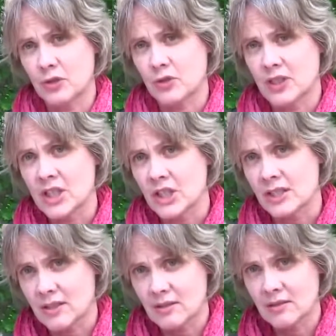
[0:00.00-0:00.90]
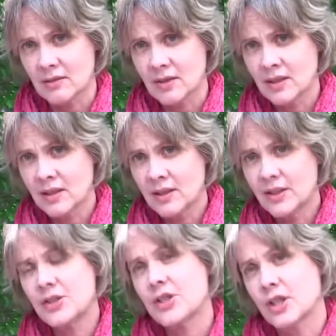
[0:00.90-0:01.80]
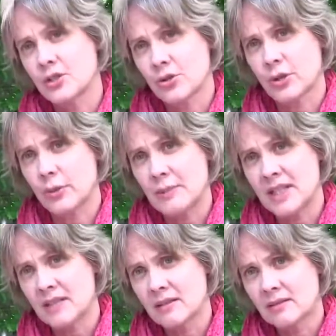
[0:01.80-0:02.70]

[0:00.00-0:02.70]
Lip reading: most religions, is to control women.